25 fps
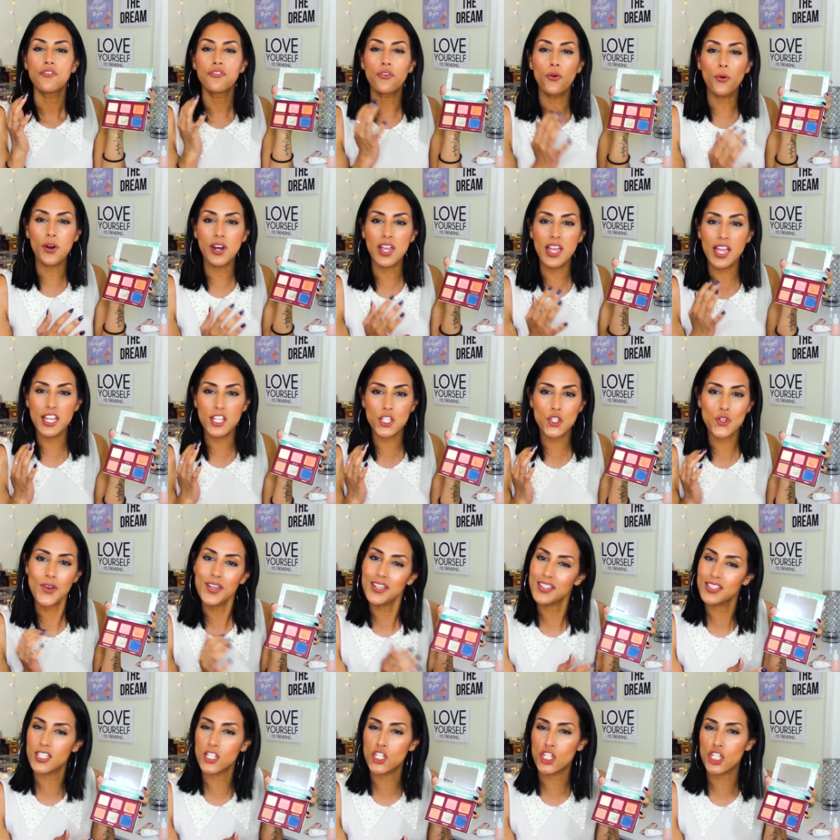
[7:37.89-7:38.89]
for a
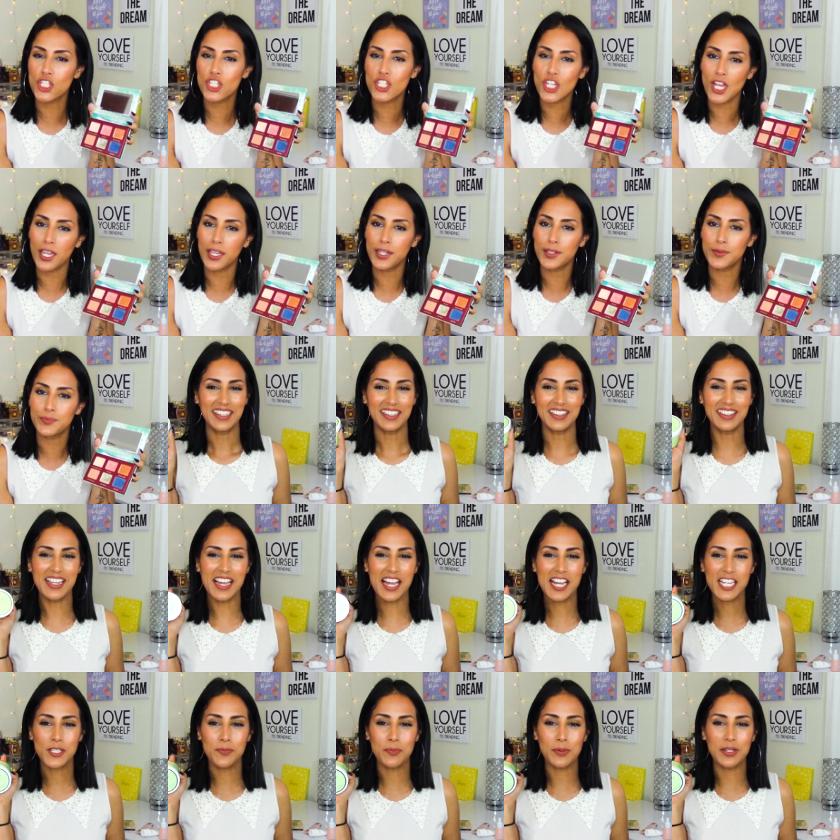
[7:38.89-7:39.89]
transition shade.
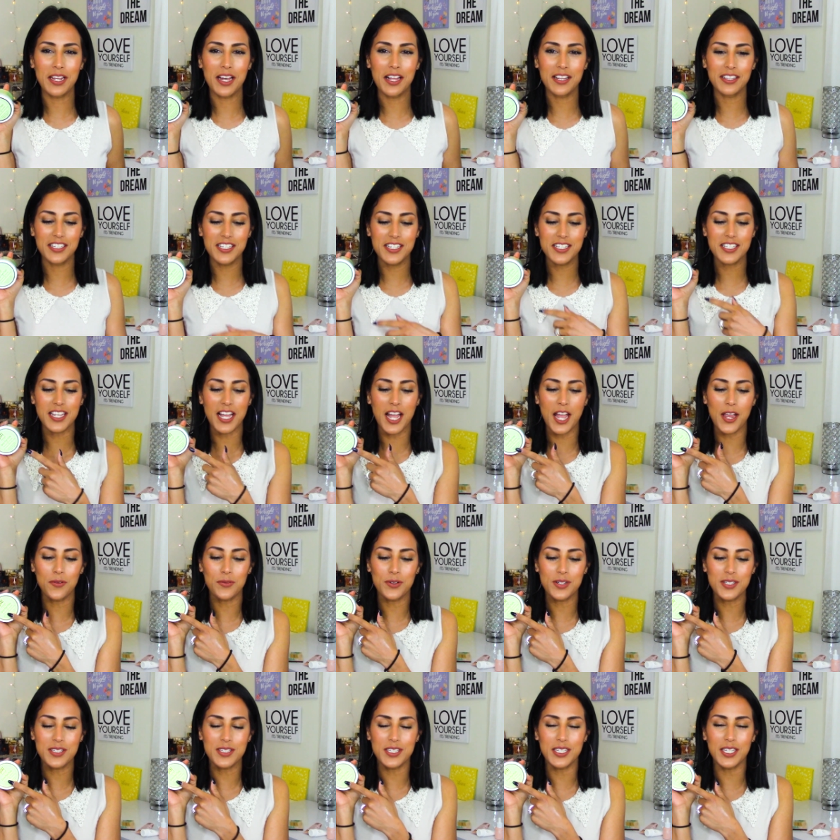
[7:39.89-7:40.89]
Last but not least, I
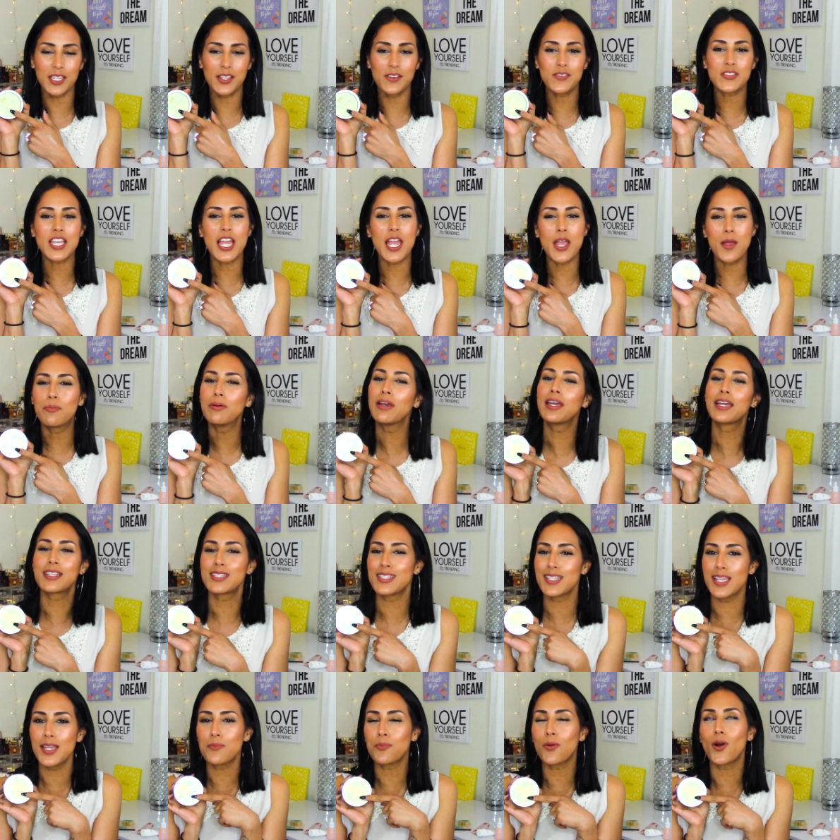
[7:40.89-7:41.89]
received a
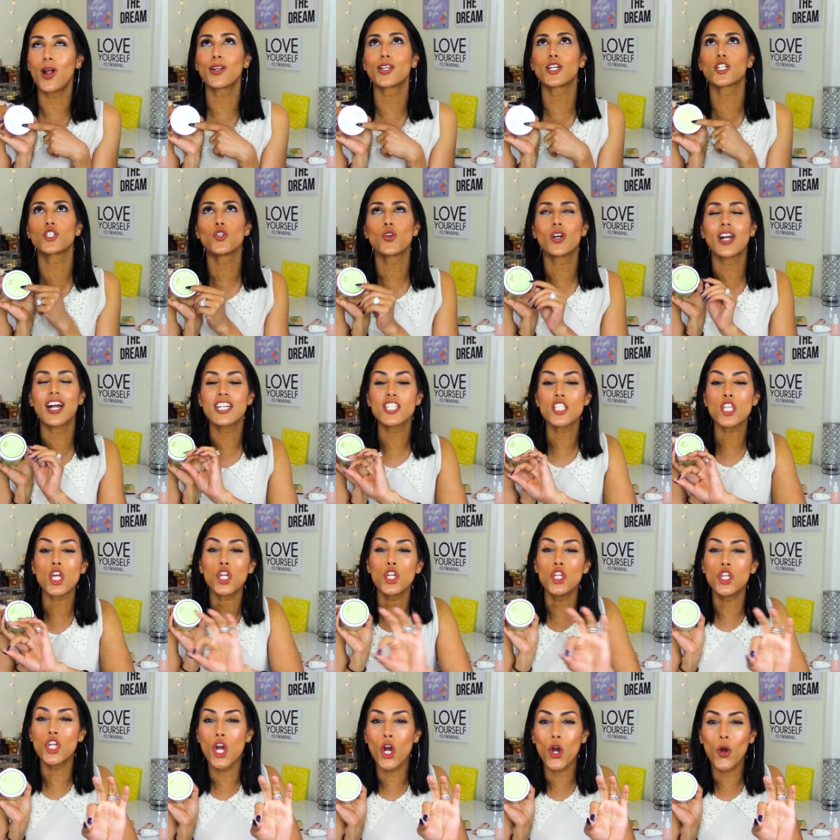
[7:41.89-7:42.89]
Pixi product. You guys
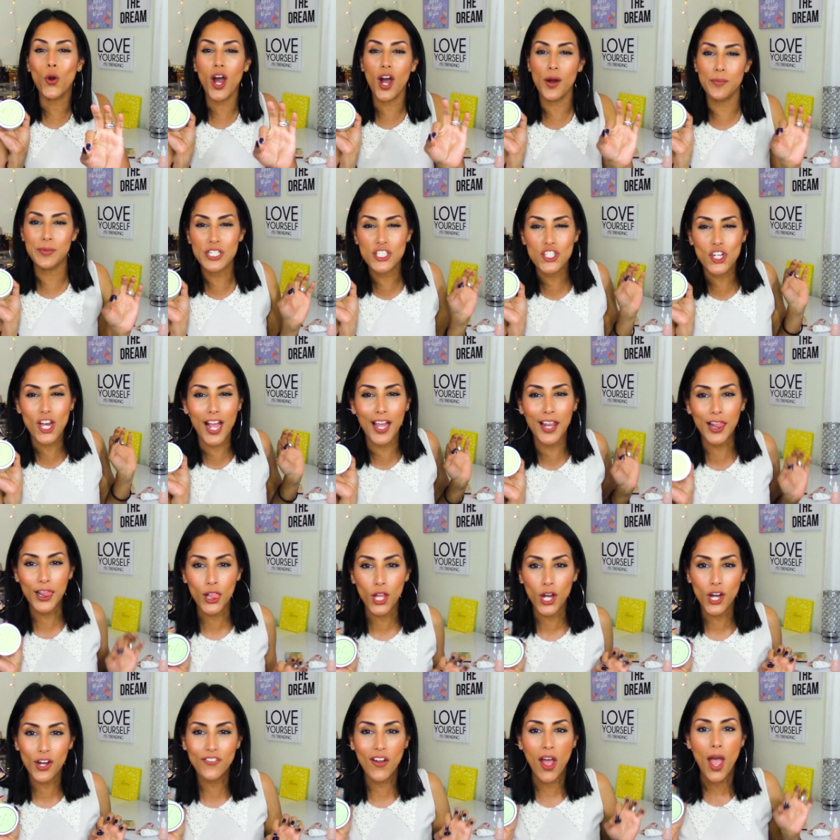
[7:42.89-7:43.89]
know how much I
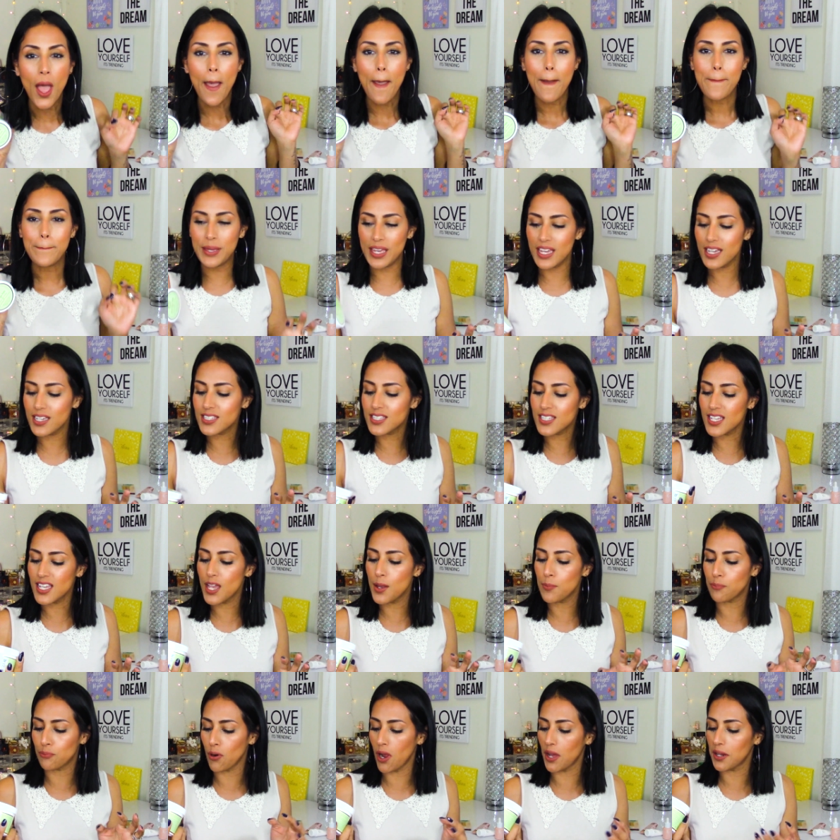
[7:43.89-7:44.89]
love
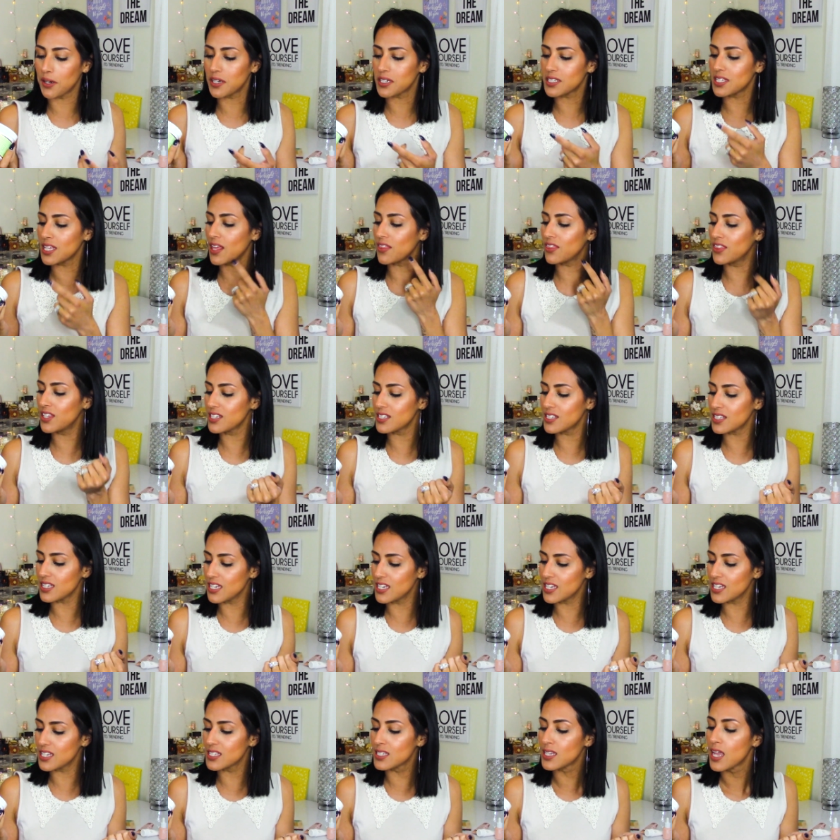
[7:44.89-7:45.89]
Pixi products. This
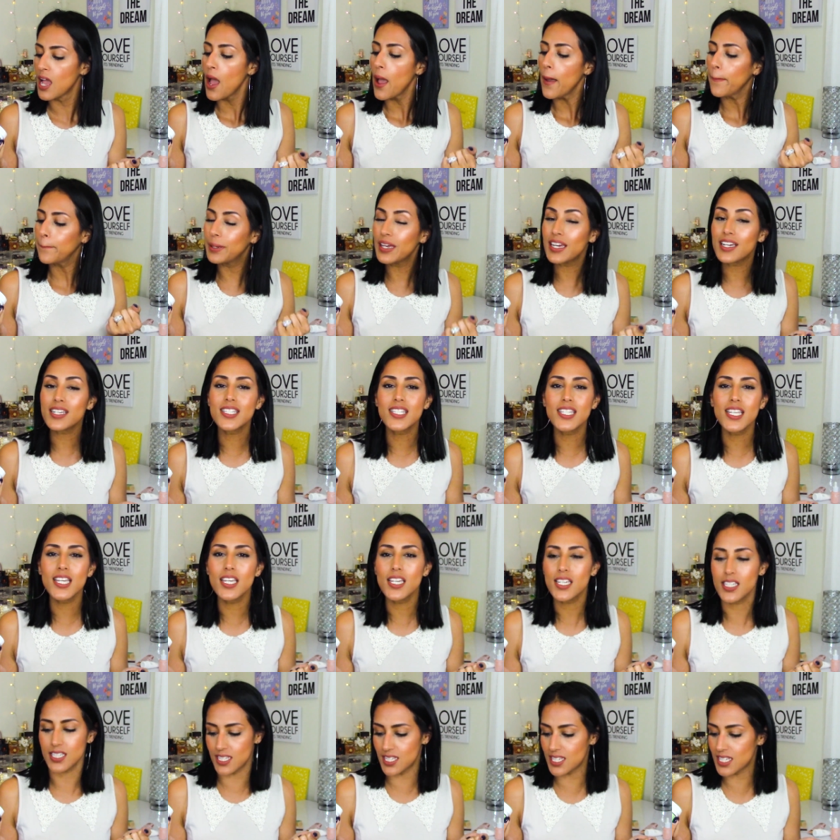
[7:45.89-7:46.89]
is
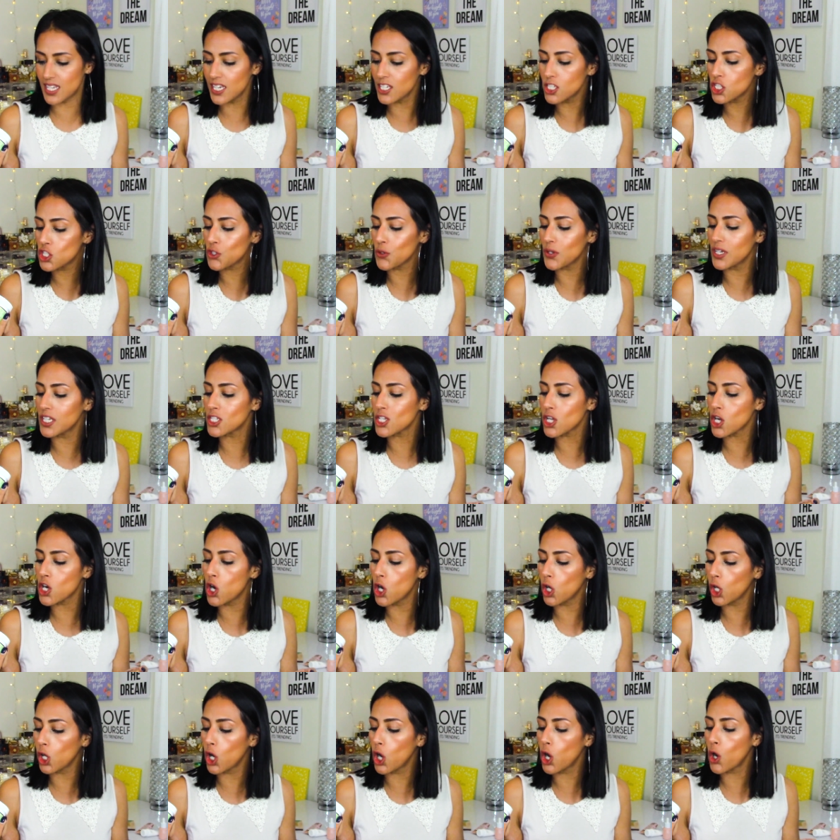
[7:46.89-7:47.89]
Pixi Skin Treats
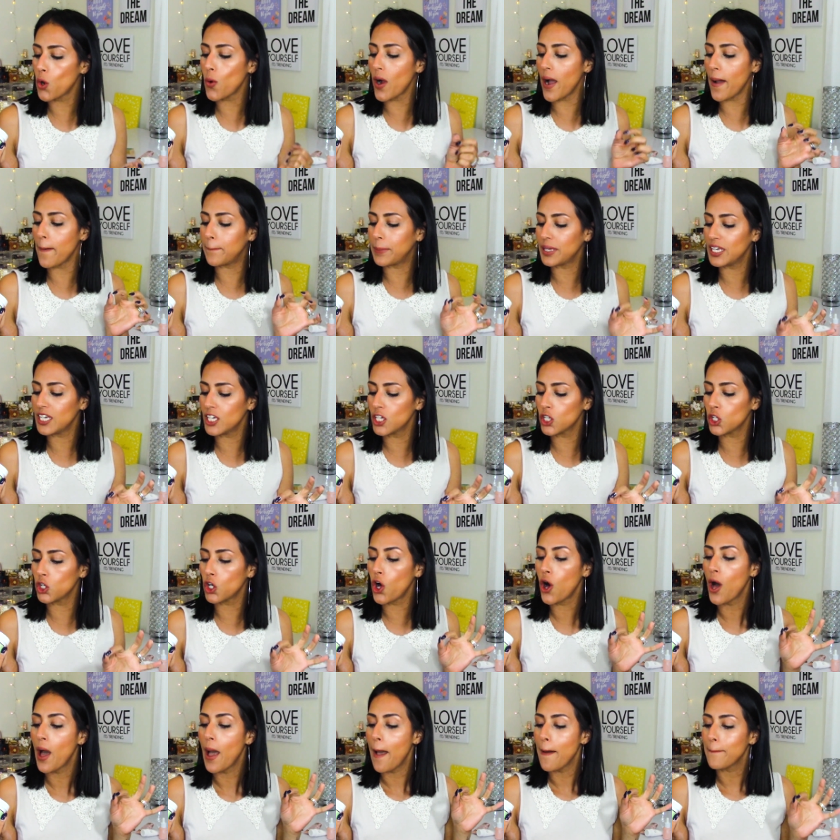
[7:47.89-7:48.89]
Glow
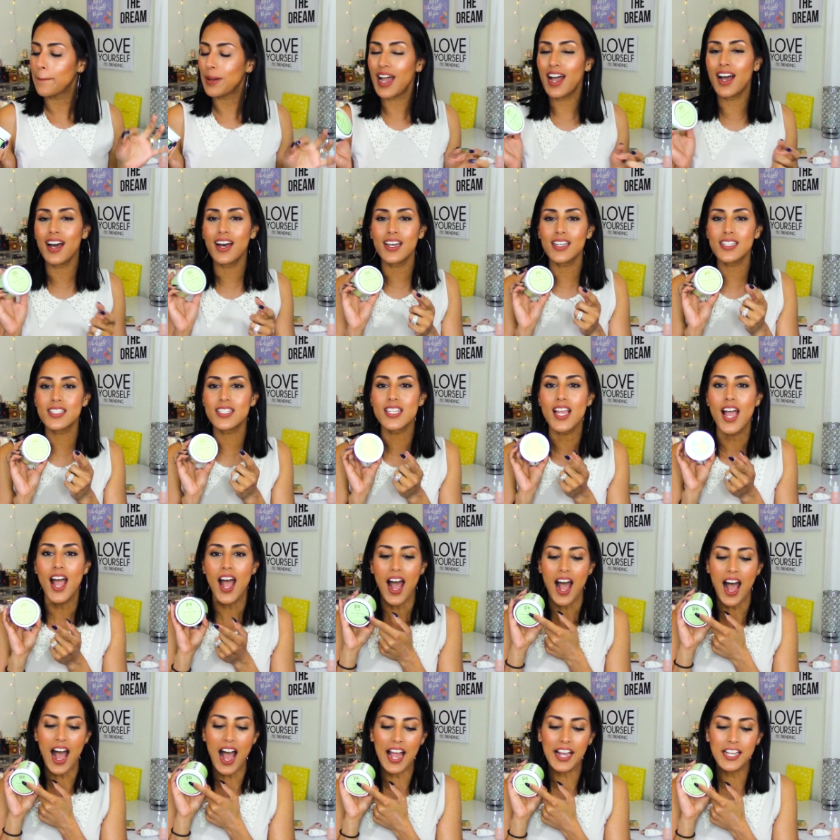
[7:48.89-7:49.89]
Peel Pads.
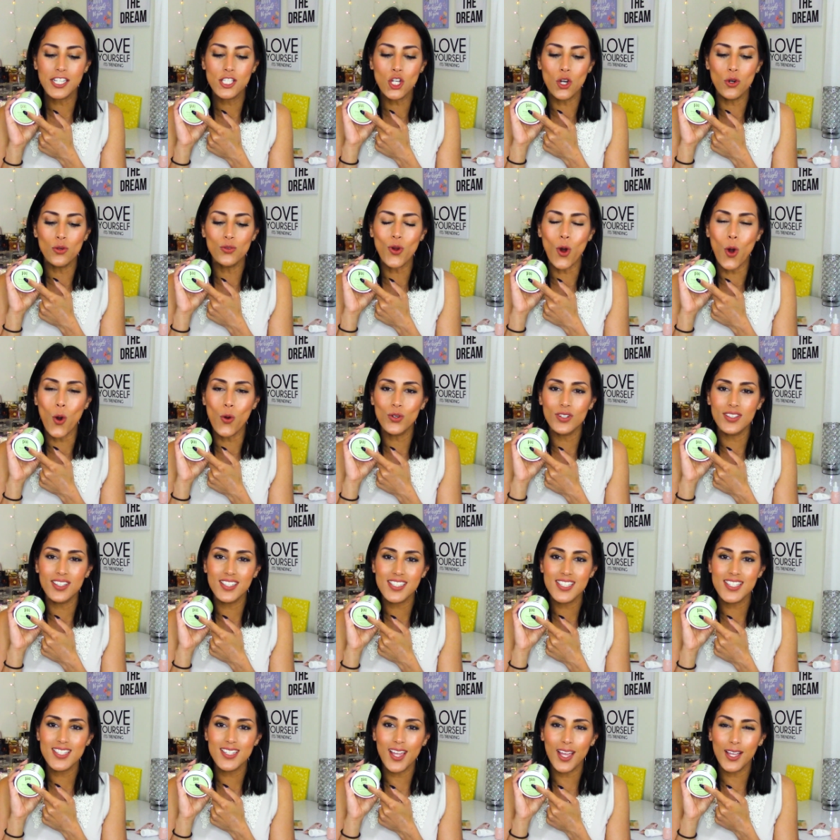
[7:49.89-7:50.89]
I don't own
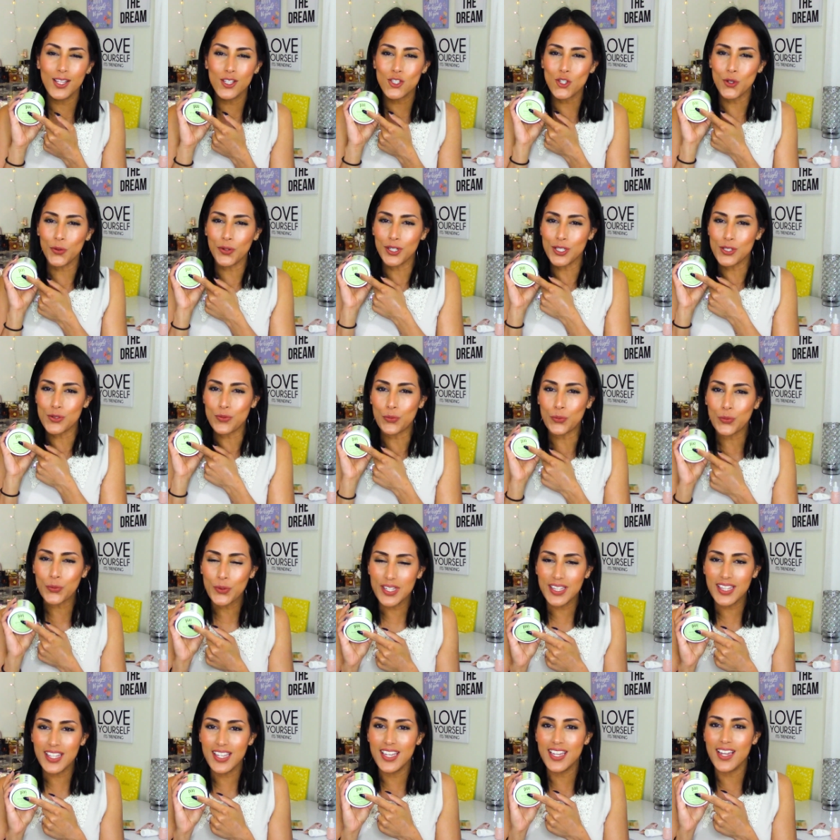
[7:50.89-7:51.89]
this yet, so it is
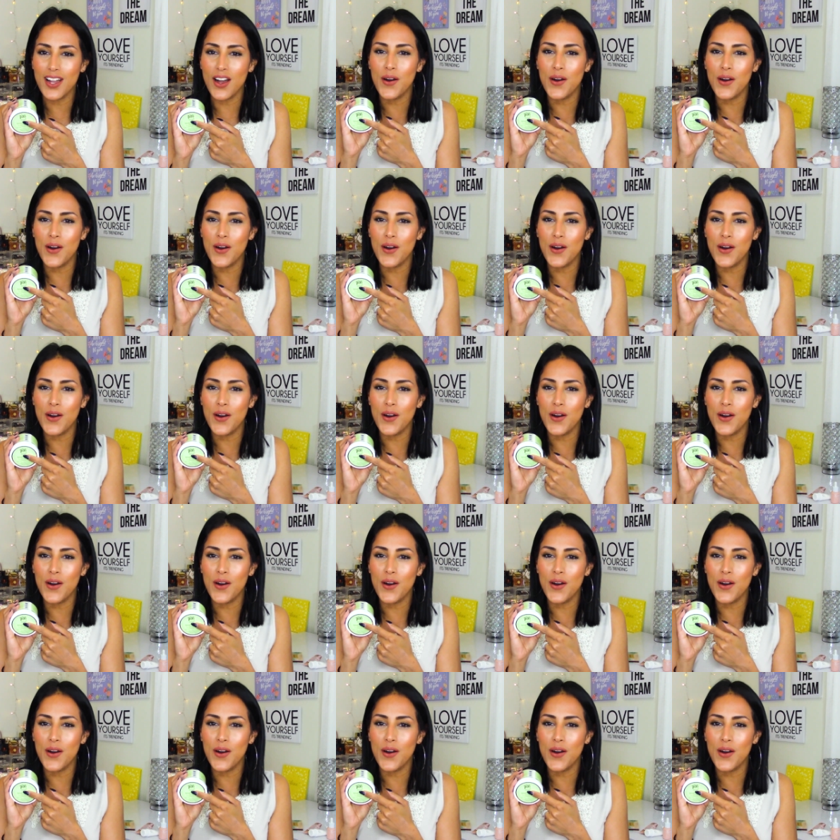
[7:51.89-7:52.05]
really